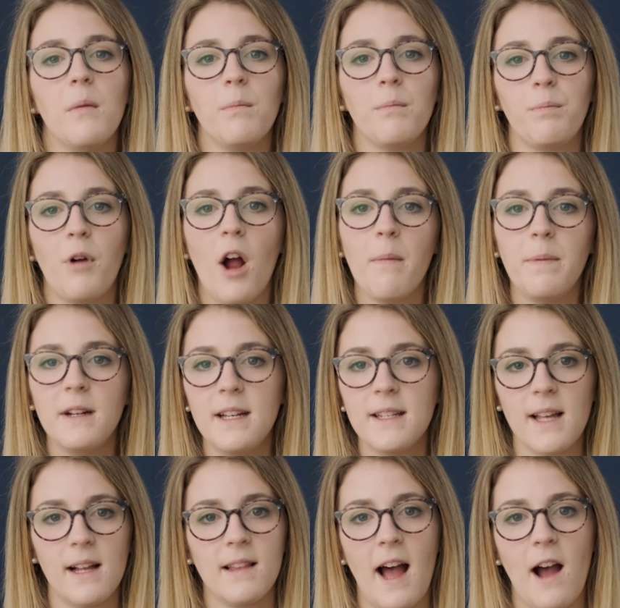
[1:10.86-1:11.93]
Properties
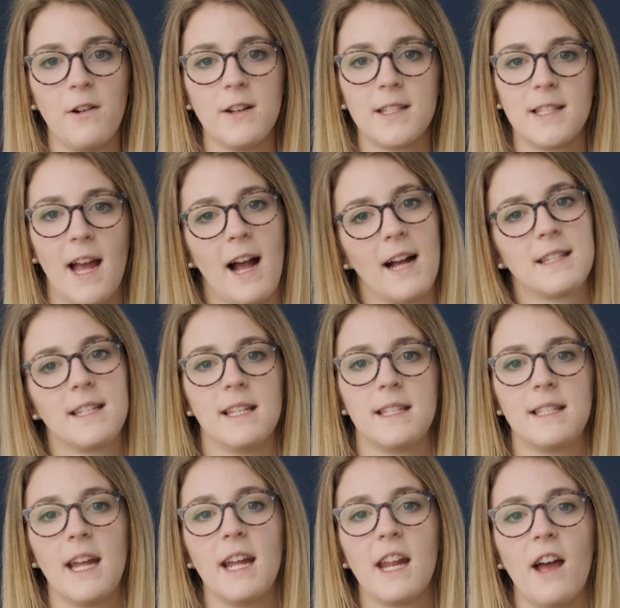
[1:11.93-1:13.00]
allow us to access
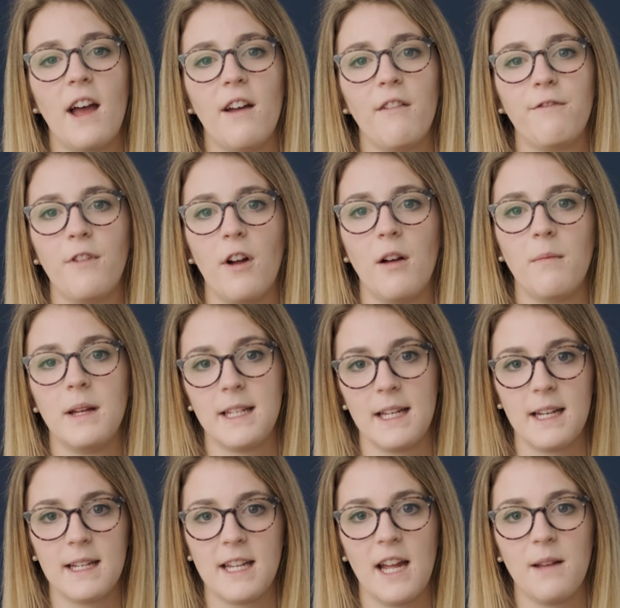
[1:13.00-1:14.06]
data from a
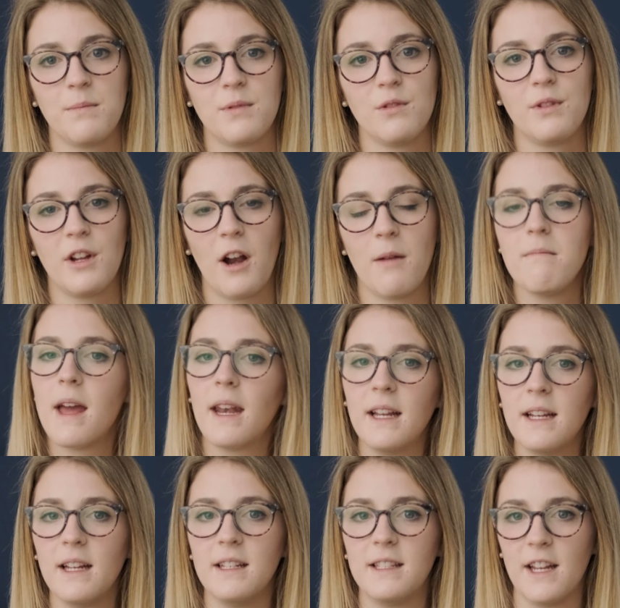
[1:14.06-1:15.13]
data type. So there are
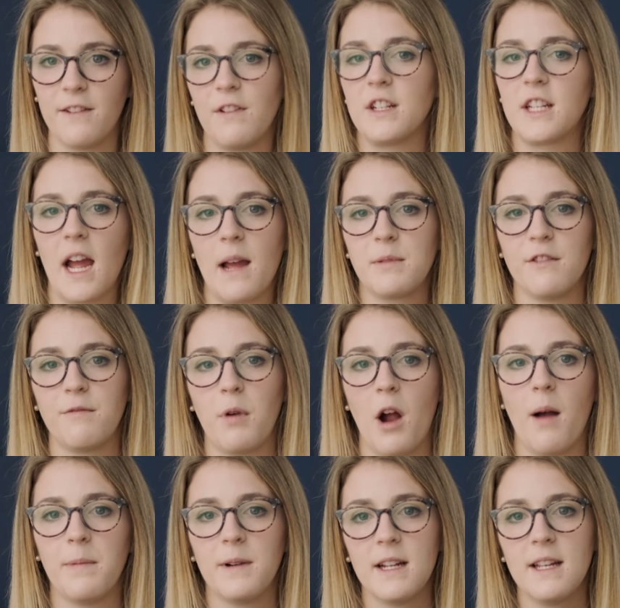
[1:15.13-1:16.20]
many different types of
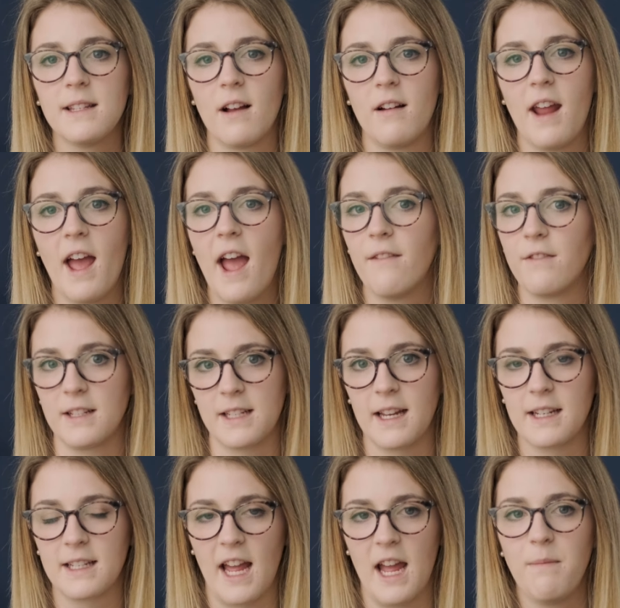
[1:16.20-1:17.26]
properties on every
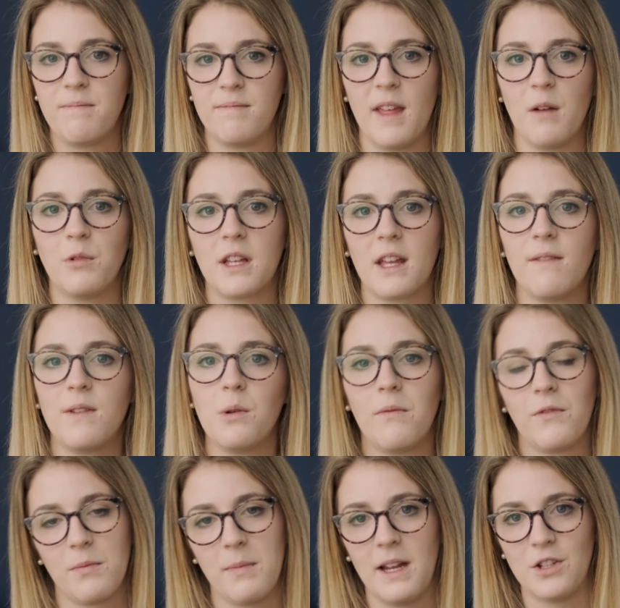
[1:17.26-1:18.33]
data type that will give you
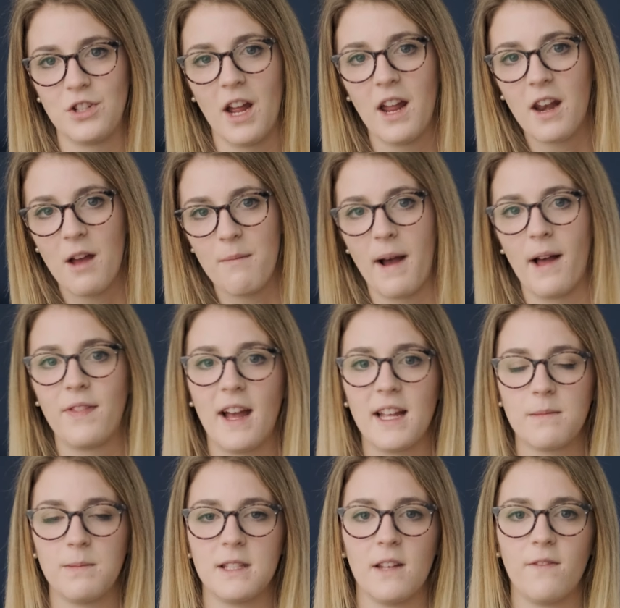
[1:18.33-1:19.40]
information about that
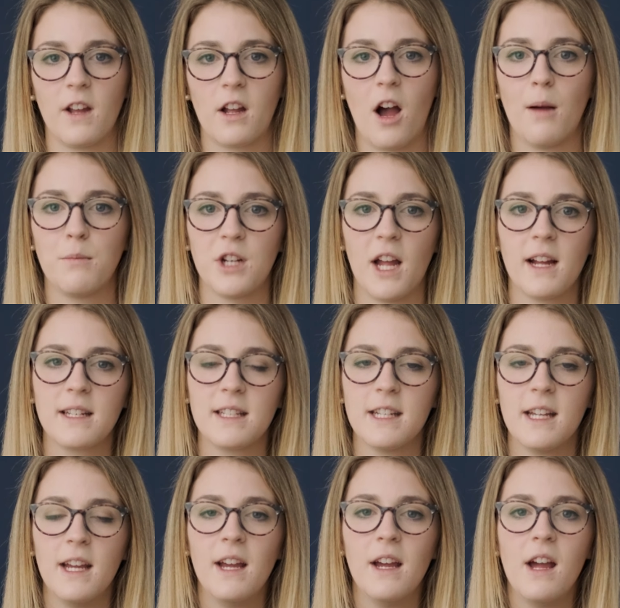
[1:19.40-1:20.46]
specific object.
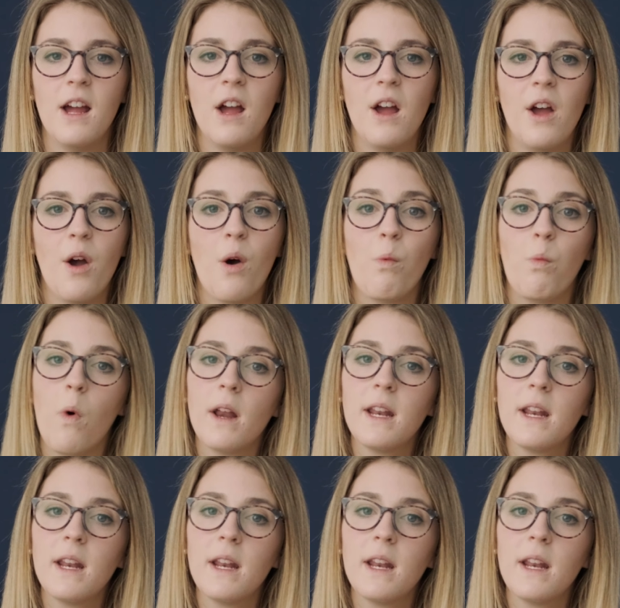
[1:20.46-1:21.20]
One